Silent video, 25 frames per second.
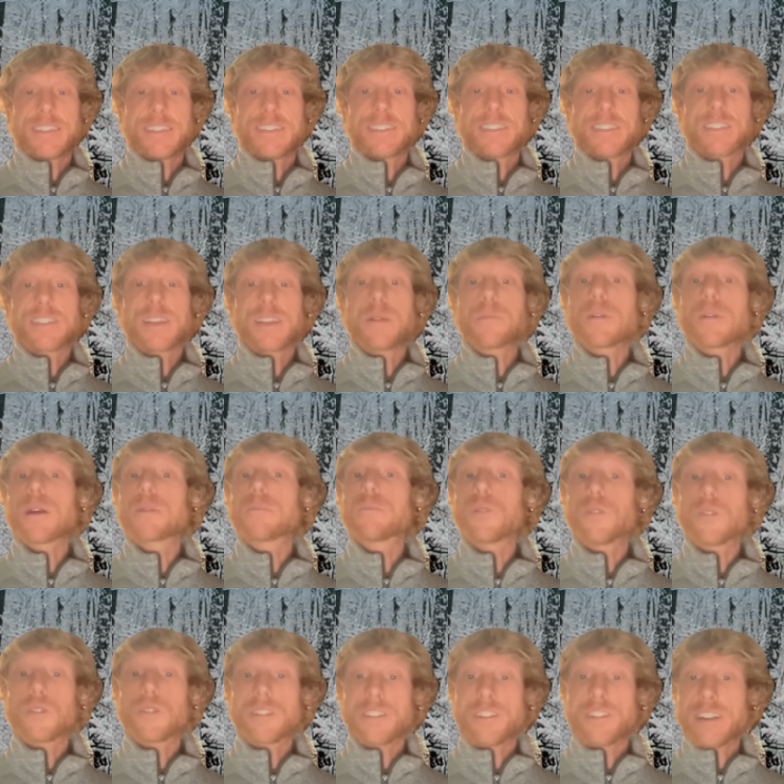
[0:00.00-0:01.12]
Some are
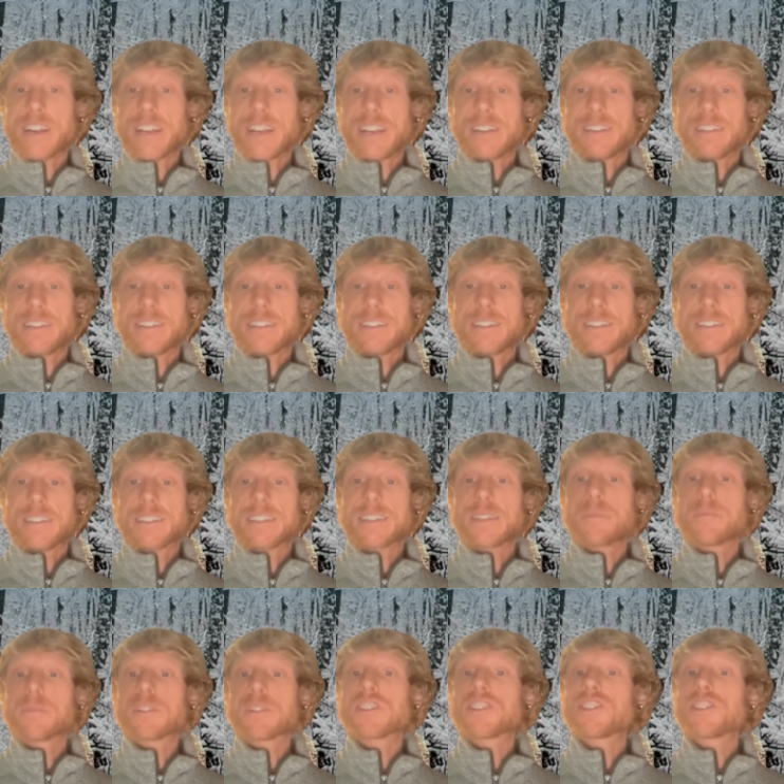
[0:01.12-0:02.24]
born great,
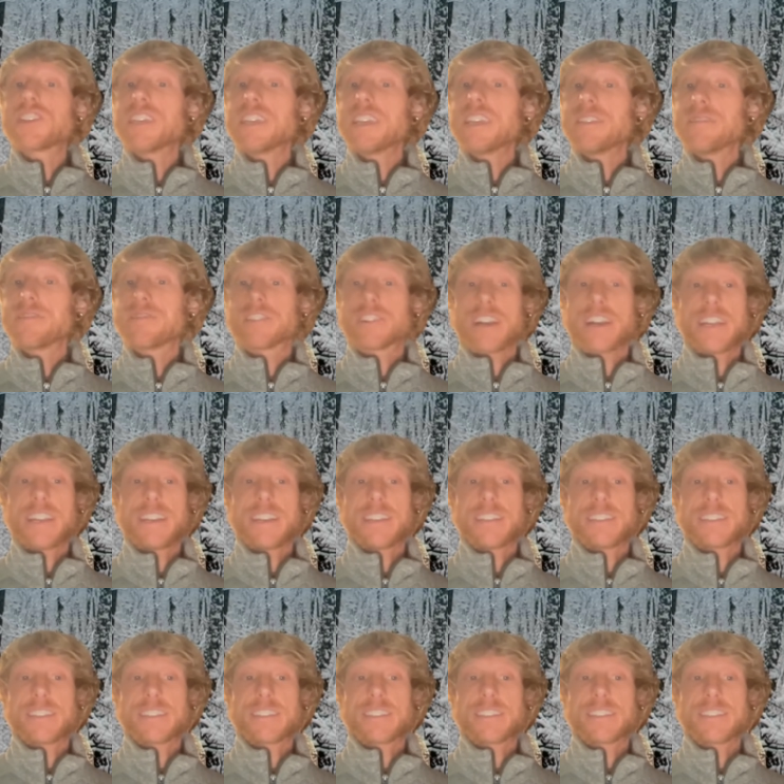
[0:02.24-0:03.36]
some achieve
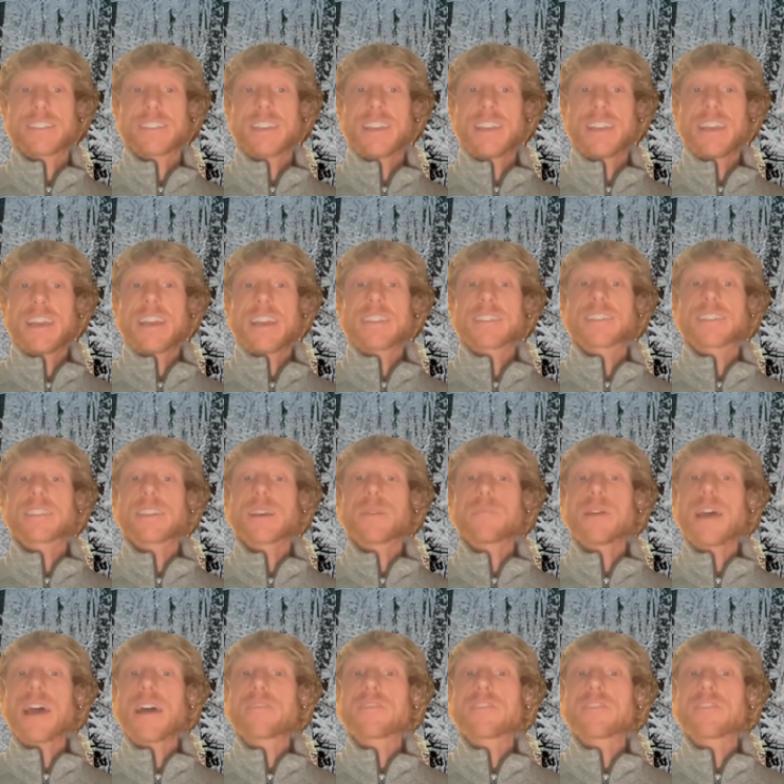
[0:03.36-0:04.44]
greatness, and some have